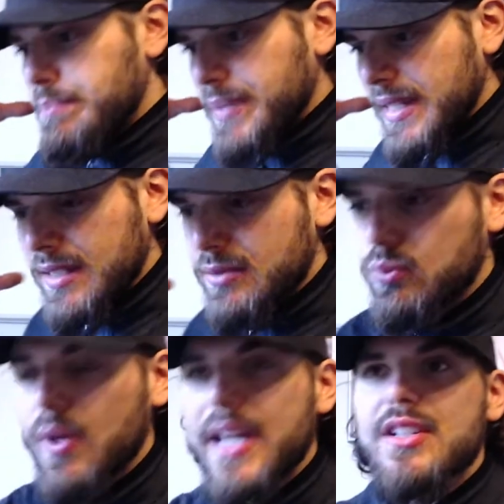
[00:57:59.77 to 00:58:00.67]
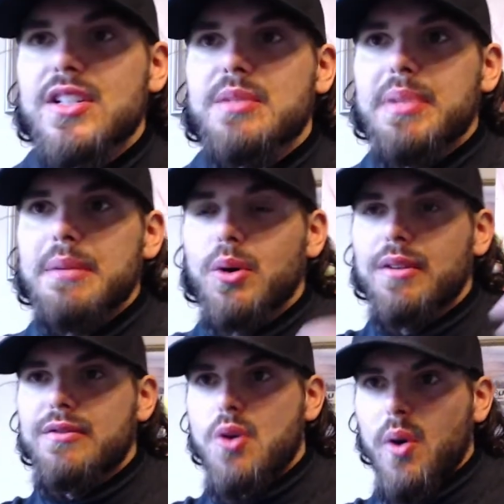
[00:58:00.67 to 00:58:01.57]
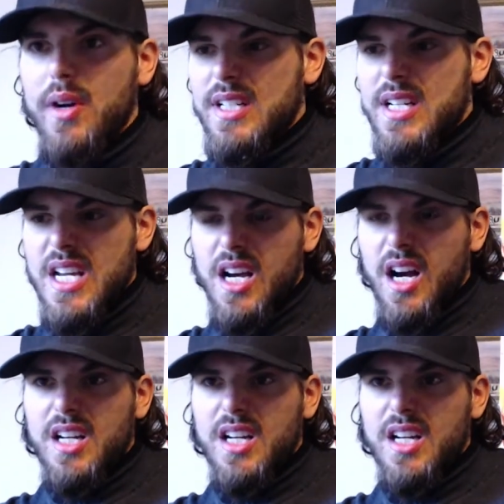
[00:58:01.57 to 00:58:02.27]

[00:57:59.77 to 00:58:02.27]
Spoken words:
be this raging speedboat of noise and neon